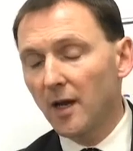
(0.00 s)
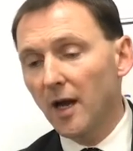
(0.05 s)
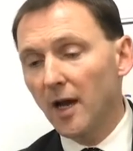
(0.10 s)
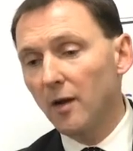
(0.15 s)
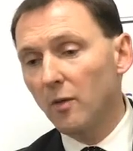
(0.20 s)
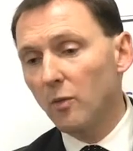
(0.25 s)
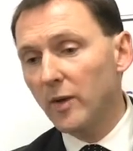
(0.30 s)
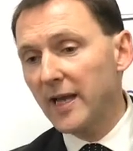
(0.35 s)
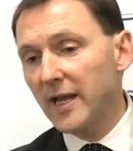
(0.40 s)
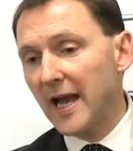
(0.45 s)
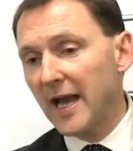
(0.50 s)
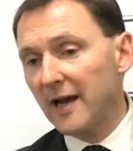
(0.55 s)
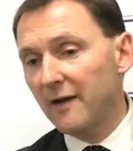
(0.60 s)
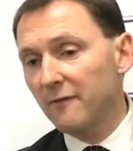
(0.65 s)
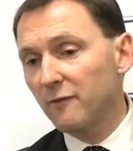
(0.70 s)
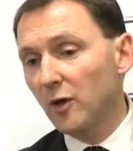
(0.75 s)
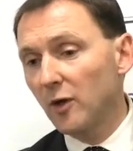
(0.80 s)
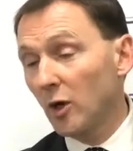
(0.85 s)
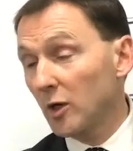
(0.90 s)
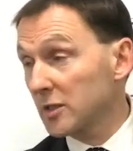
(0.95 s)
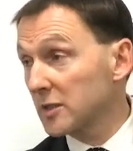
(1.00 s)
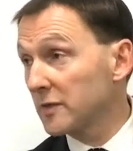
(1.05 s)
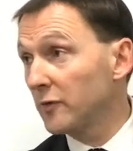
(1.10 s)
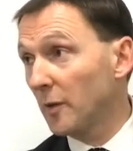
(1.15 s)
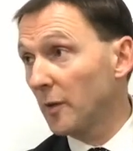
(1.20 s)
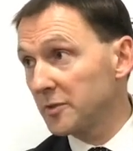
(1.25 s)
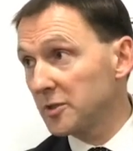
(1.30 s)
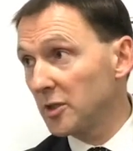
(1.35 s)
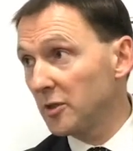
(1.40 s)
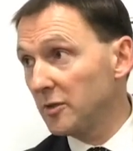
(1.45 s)
Uh, we have lots of
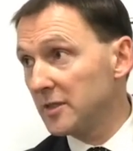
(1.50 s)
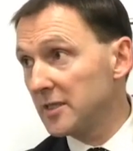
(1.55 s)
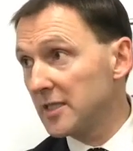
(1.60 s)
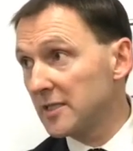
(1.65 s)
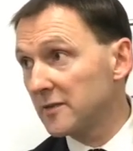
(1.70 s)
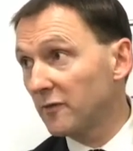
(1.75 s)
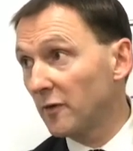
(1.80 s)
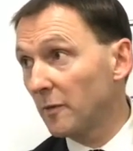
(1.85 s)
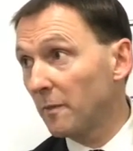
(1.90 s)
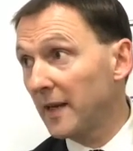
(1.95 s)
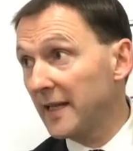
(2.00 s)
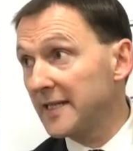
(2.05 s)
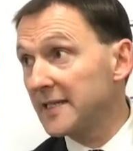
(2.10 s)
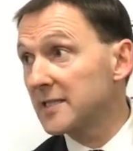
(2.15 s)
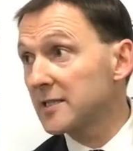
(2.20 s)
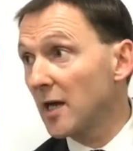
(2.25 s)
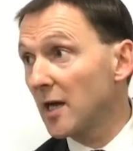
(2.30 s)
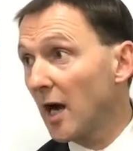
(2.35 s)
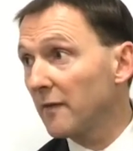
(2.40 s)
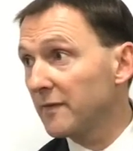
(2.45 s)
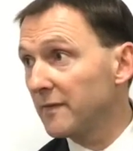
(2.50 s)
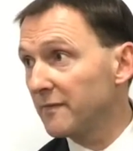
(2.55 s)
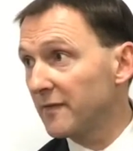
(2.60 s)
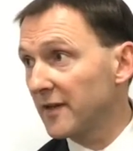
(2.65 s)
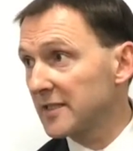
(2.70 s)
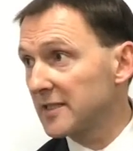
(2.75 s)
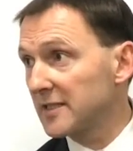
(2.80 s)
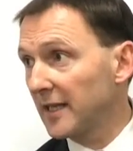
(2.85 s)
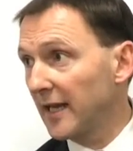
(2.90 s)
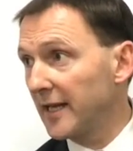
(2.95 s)
opportunities for police staff
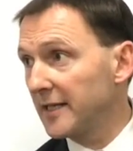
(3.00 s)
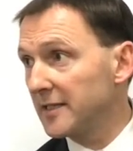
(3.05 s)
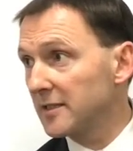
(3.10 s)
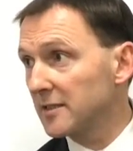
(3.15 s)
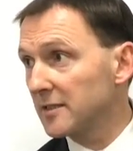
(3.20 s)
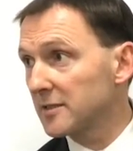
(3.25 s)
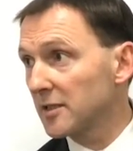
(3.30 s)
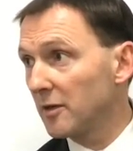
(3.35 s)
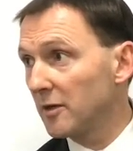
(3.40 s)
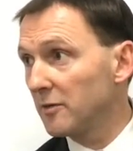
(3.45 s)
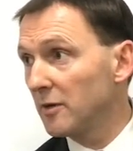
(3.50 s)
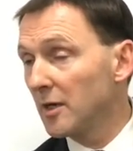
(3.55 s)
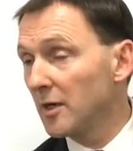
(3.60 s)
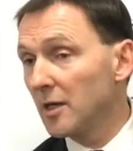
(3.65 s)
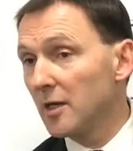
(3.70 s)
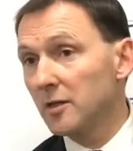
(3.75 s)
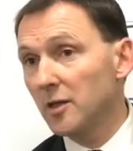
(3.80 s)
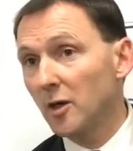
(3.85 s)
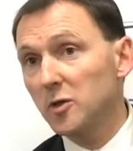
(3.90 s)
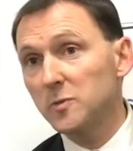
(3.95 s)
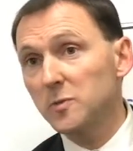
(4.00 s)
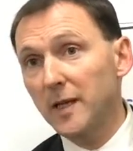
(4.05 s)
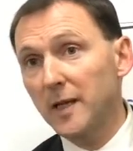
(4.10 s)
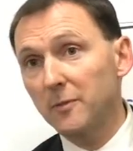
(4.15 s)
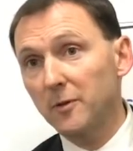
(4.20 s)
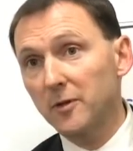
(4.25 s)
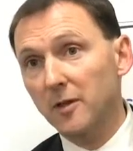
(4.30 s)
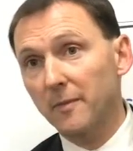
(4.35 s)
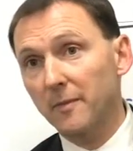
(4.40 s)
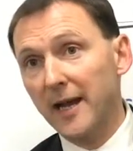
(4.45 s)
investigators. So those
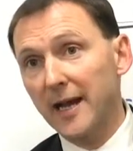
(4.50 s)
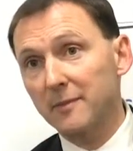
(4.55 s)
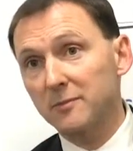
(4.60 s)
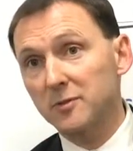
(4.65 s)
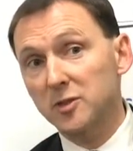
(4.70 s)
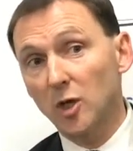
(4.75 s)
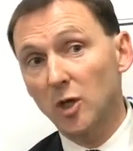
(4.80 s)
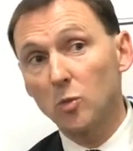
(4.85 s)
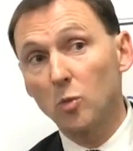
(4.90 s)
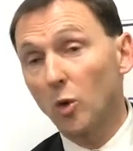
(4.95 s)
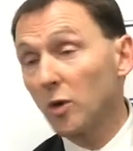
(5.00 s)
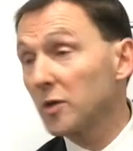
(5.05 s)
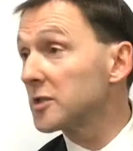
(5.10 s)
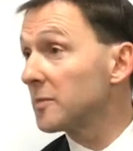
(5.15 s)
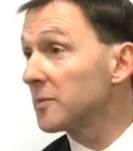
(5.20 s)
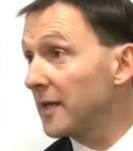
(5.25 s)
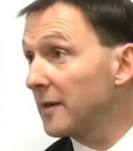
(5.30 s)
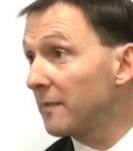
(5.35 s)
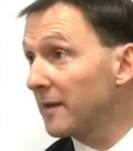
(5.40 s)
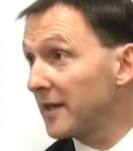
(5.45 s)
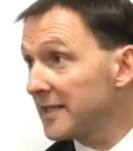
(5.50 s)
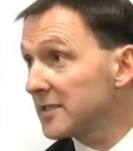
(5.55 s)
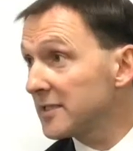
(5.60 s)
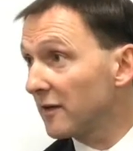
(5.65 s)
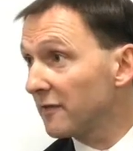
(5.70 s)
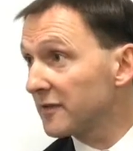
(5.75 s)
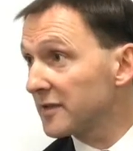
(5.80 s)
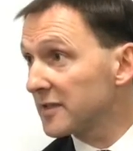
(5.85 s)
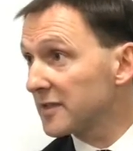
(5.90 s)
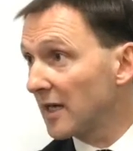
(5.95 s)
people that perhaps don't want to be a police
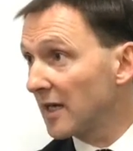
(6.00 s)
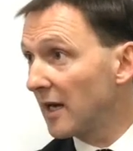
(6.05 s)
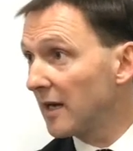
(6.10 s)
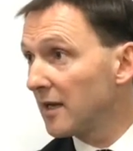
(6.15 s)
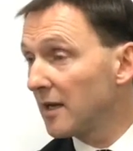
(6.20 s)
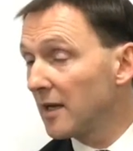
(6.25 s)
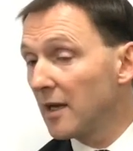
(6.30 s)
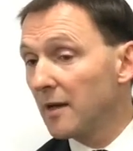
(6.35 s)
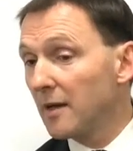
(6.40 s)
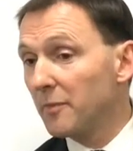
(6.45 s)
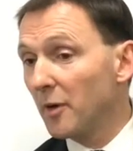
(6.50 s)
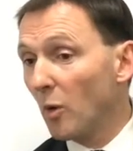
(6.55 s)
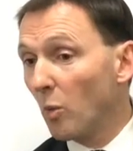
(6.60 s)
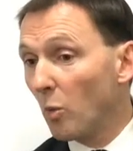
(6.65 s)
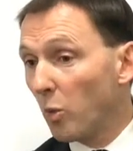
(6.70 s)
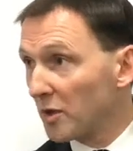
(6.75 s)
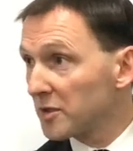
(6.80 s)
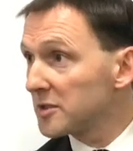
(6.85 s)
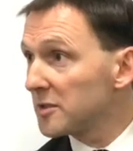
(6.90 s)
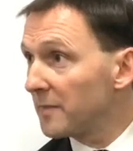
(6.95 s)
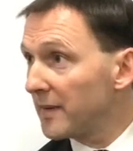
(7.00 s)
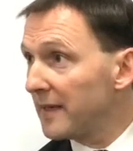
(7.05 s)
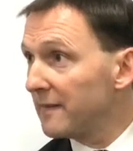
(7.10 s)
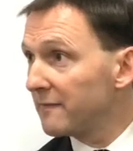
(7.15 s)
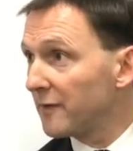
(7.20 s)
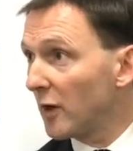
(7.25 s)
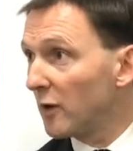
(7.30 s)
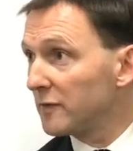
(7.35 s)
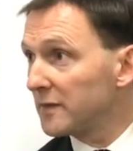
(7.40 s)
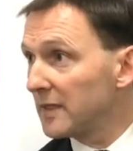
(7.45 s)
officer but want to be
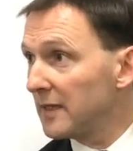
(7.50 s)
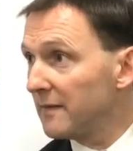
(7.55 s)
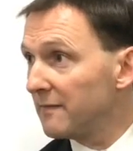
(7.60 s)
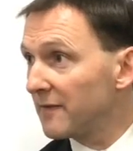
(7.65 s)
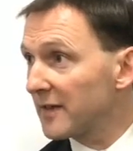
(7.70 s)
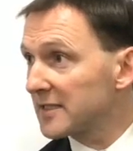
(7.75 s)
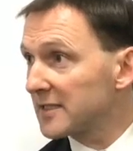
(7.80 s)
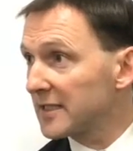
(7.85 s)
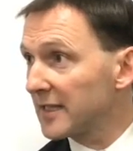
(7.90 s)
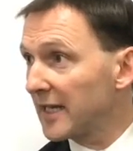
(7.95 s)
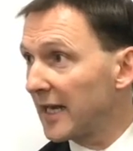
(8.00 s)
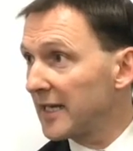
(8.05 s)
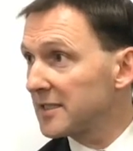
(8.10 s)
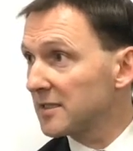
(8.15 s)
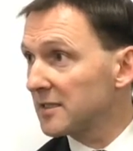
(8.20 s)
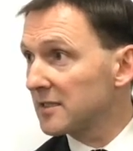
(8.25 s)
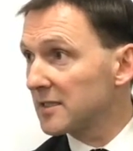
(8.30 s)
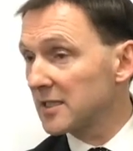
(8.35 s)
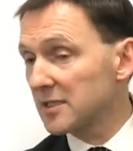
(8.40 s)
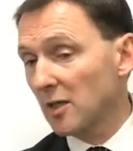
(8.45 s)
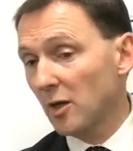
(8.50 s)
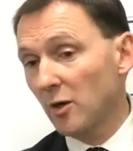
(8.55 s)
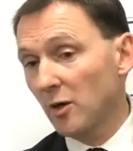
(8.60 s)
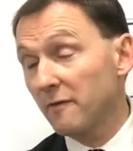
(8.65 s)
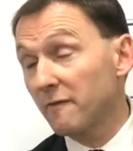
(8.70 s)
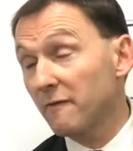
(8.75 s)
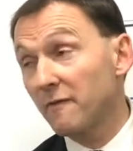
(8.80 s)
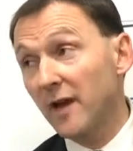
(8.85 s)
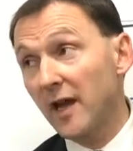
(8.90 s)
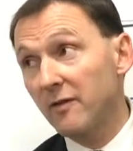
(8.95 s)
involved in investigations. There's a lot
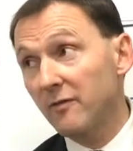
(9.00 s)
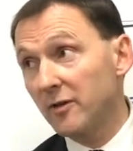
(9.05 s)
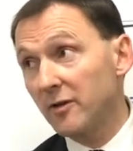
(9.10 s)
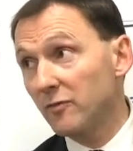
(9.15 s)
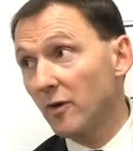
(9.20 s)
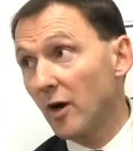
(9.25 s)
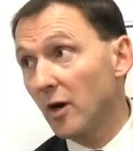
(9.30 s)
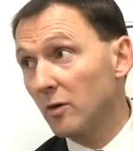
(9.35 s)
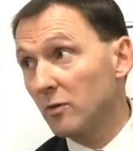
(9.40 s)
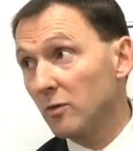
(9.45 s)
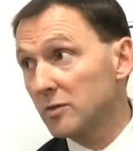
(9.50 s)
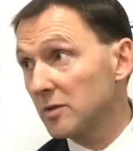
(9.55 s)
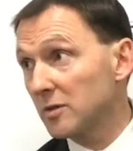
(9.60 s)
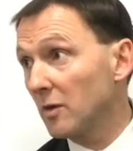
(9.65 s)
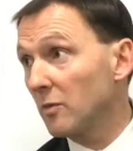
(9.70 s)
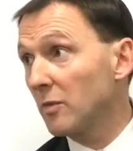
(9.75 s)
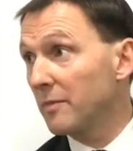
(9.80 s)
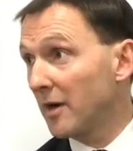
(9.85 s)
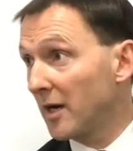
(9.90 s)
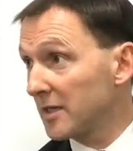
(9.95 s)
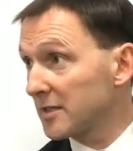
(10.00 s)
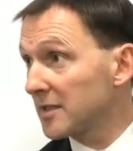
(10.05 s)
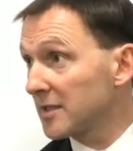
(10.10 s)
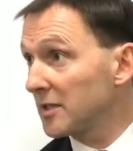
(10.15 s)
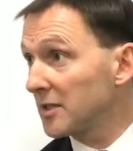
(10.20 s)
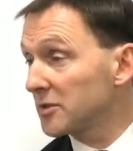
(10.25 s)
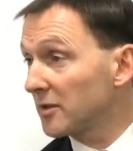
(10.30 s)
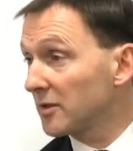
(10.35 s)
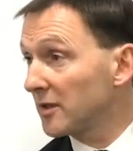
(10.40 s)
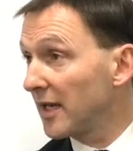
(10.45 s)
of varied roles that we might
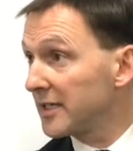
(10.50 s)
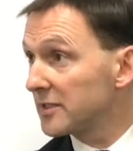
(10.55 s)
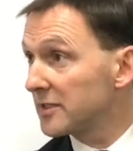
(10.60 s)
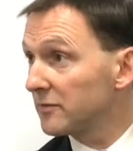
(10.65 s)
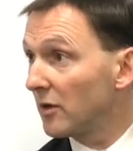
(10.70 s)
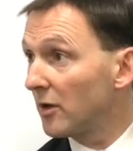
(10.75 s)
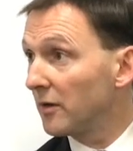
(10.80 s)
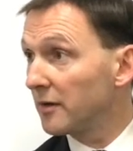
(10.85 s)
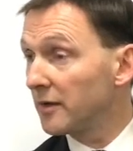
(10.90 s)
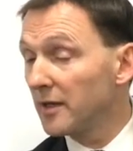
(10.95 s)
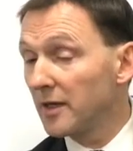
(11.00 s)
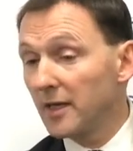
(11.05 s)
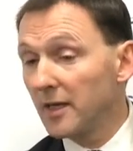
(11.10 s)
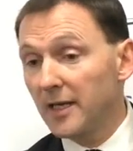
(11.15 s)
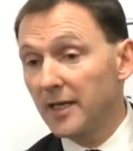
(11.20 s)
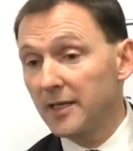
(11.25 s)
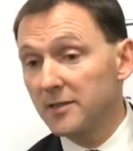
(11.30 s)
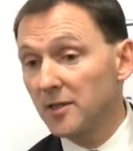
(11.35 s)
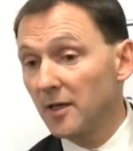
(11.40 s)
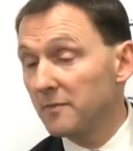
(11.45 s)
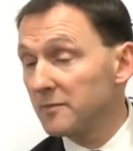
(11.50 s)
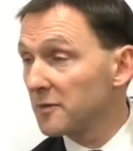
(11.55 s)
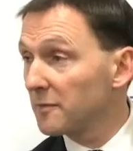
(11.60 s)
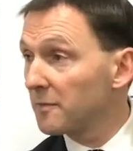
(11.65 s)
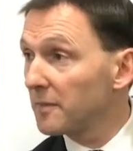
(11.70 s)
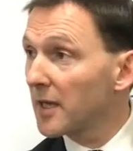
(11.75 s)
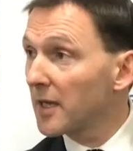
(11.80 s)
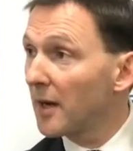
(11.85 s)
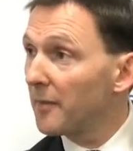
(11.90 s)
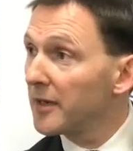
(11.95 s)
touch on later on in terms of
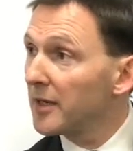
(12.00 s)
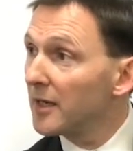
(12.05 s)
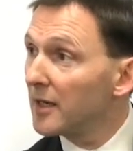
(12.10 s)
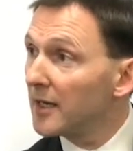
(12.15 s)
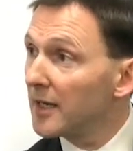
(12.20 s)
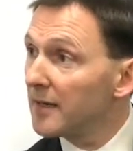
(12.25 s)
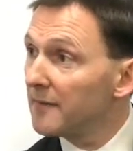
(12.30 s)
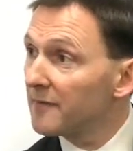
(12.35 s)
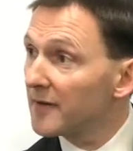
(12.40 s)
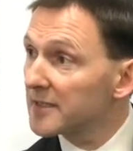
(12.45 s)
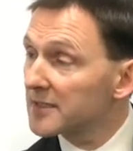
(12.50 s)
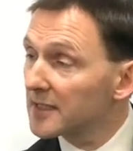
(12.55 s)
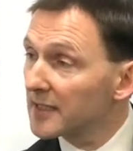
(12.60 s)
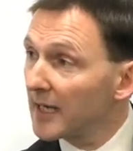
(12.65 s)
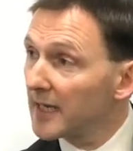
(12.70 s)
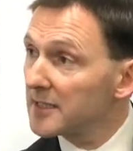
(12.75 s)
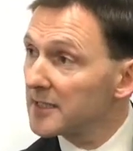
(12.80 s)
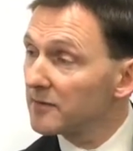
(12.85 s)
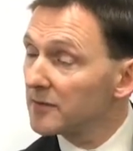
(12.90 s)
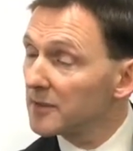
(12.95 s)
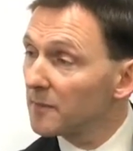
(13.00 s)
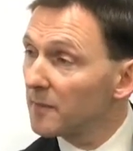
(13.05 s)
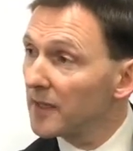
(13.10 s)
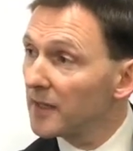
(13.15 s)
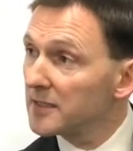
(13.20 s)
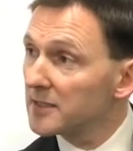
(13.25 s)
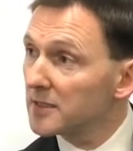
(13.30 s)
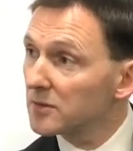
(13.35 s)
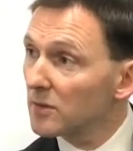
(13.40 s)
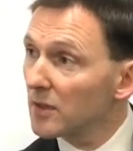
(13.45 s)
becoming a, an investigator in the
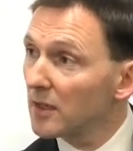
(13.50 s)
police as